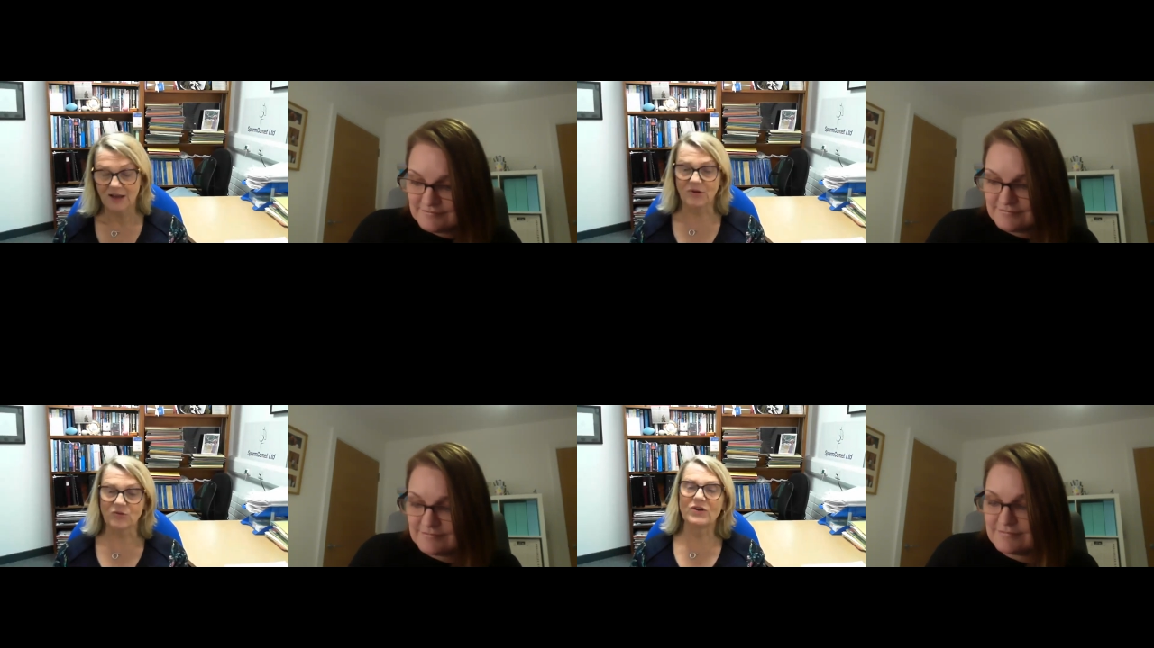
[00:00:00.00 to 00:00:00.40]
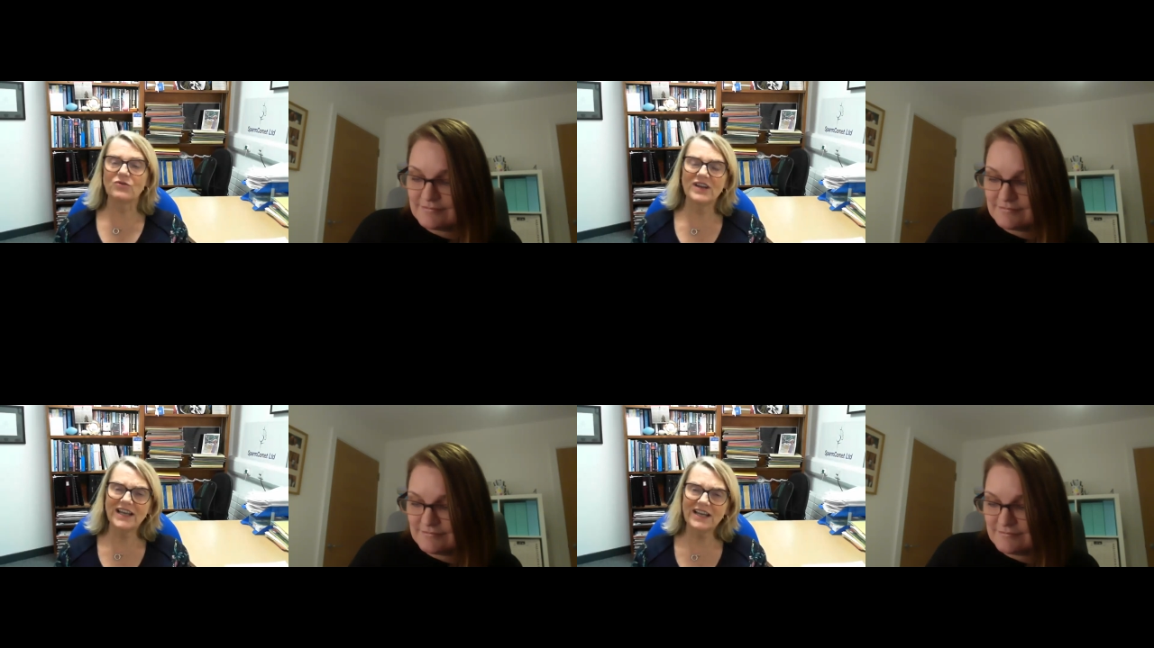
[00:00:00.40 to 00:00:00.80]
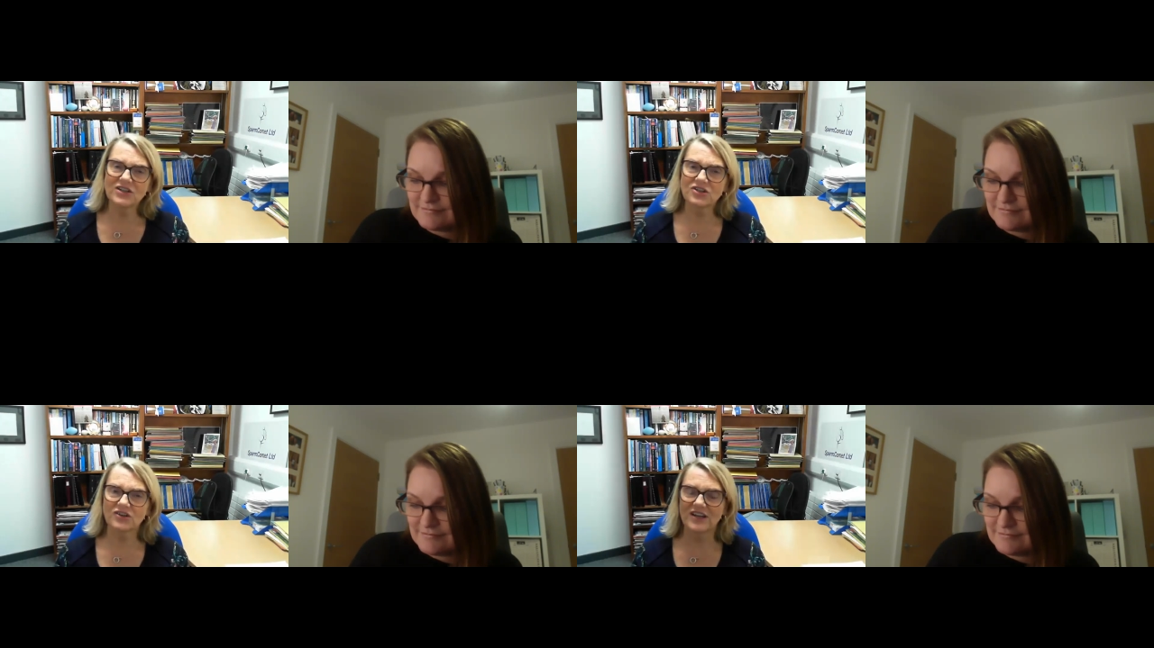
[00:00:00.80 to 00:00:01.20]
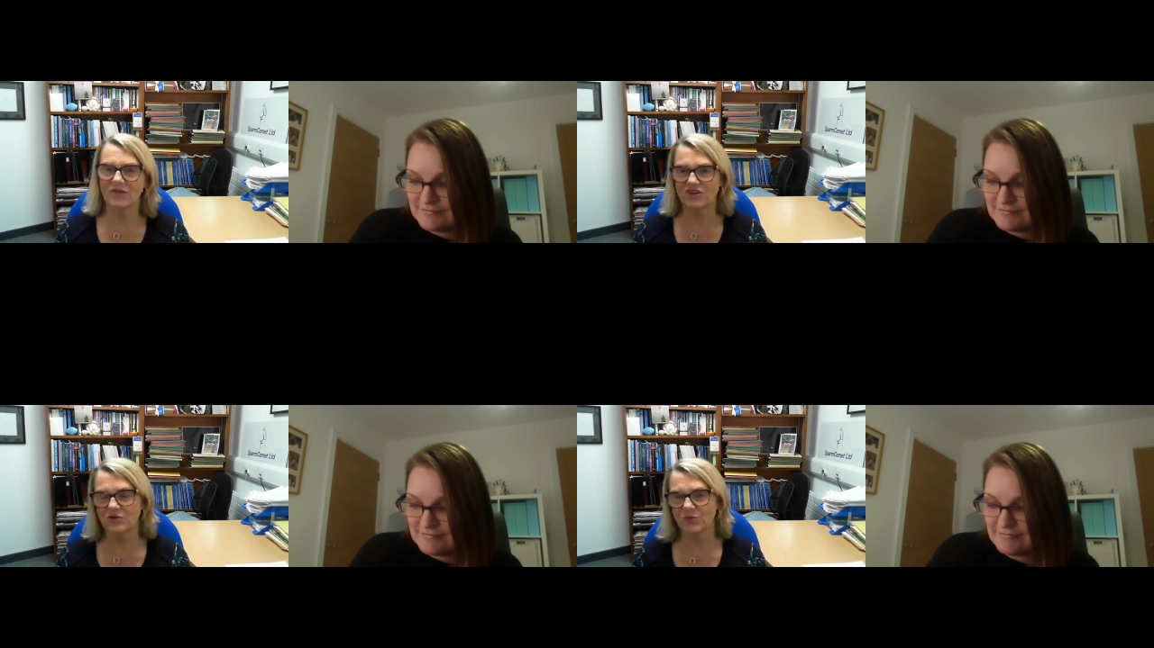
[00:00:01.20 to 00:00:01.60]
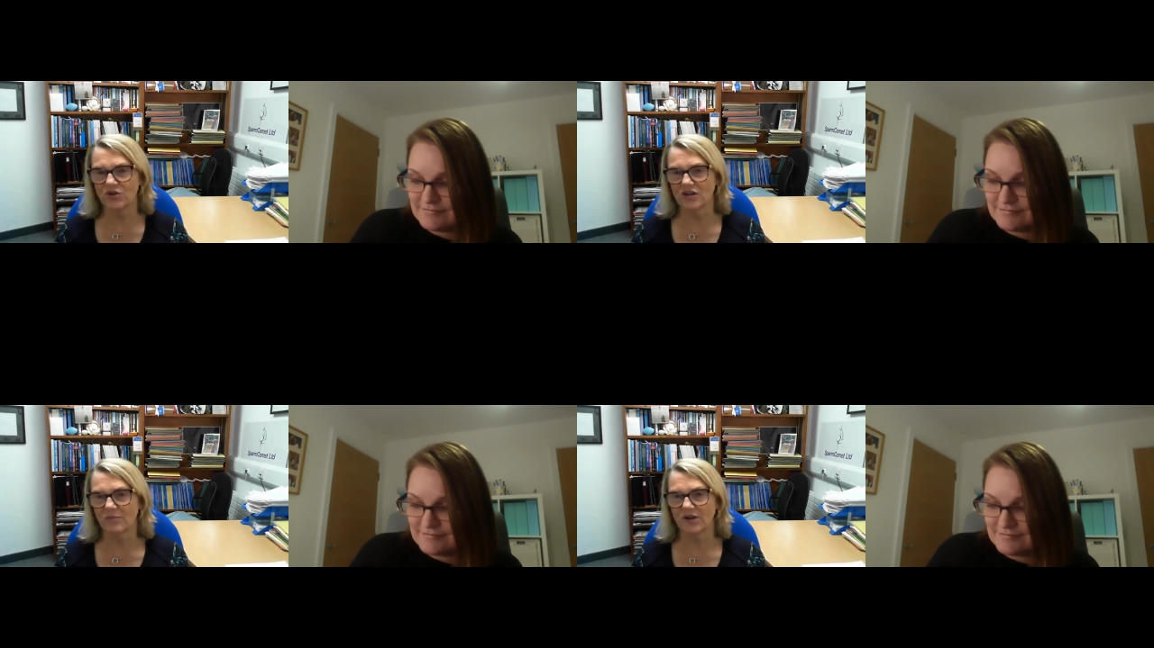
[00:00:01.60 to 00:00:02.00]
Speaker 1: But we really are talking much
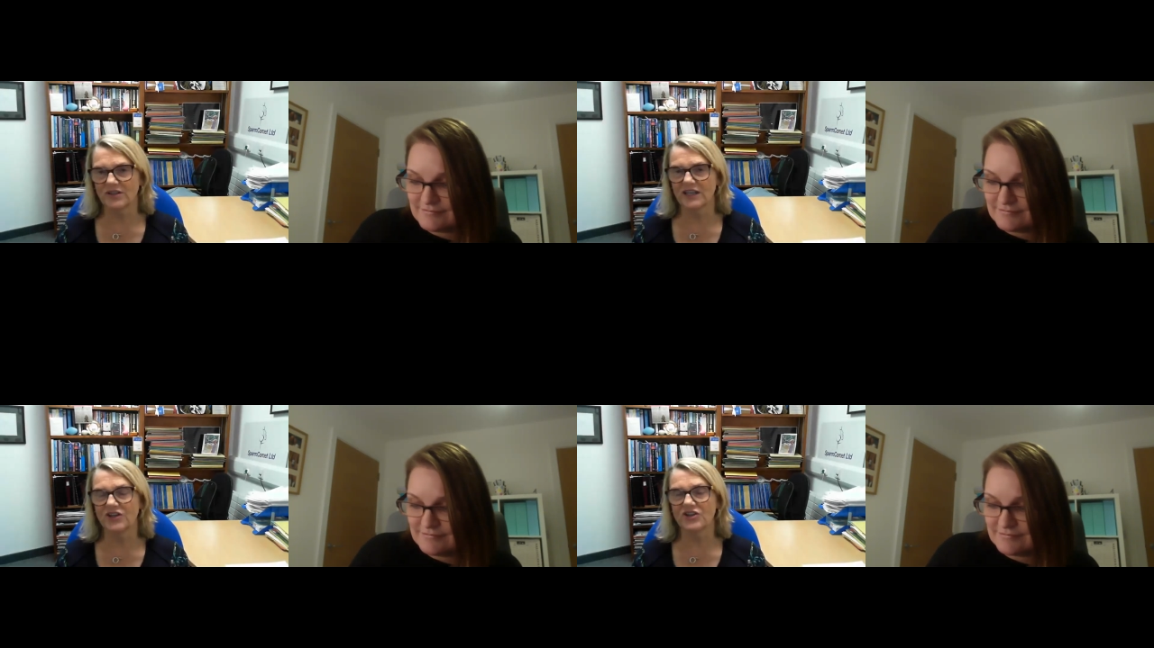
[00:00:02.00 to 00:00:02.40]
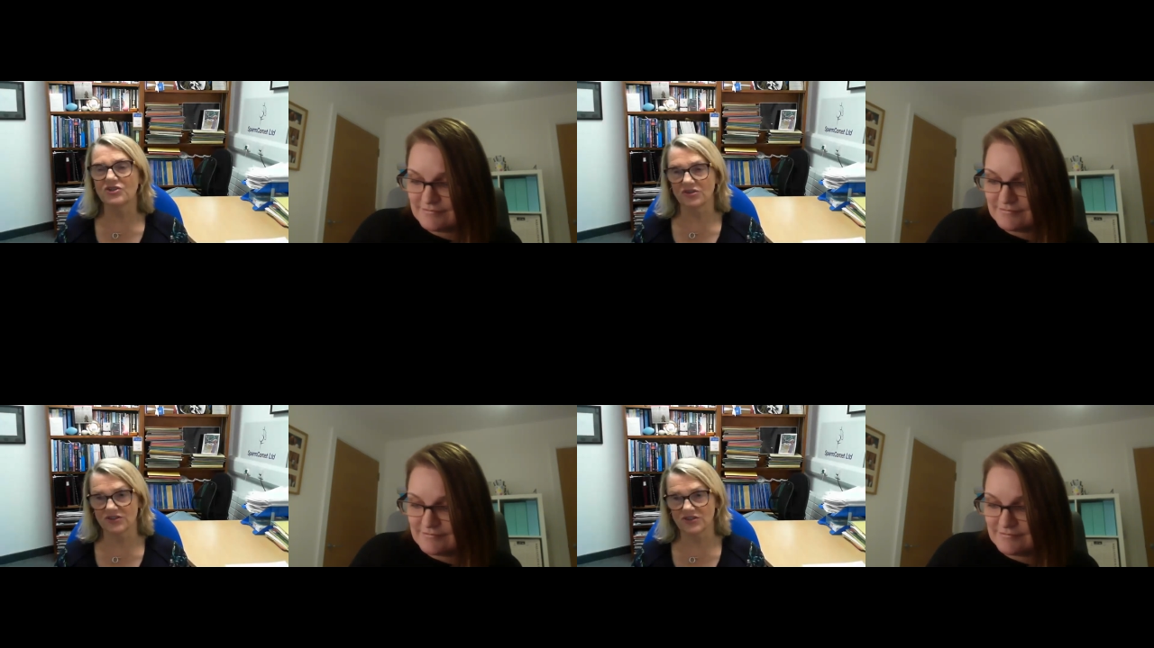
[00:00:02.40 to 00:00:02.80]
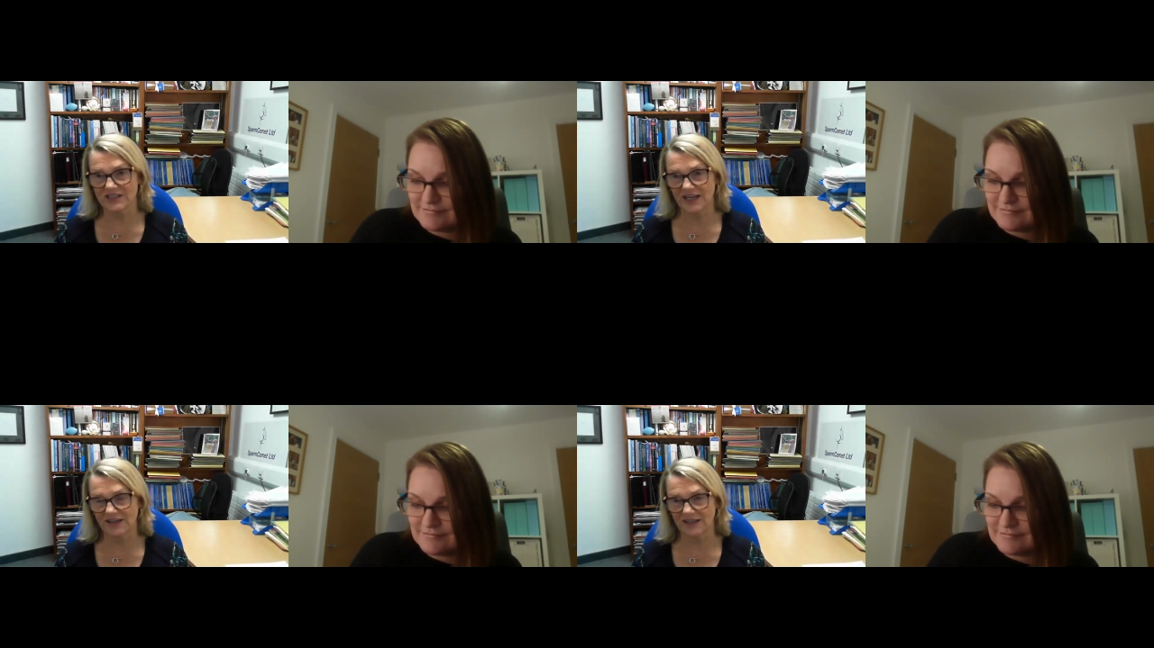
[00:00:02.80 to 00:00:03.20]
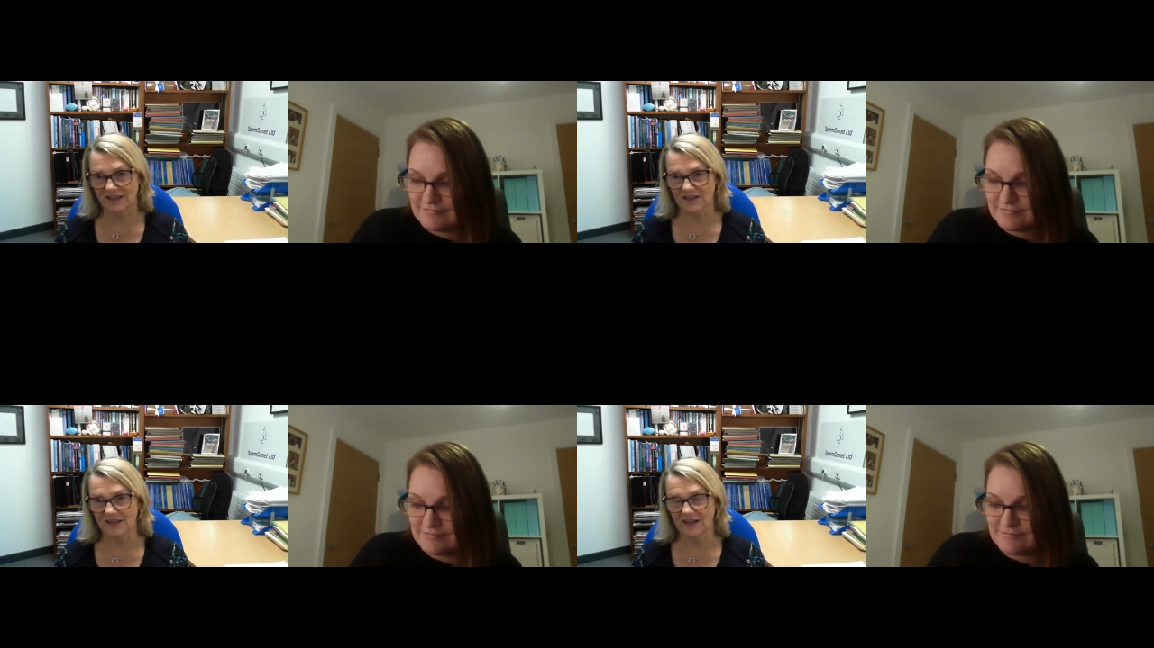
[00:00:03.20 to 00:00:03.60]
more about endurance cycling.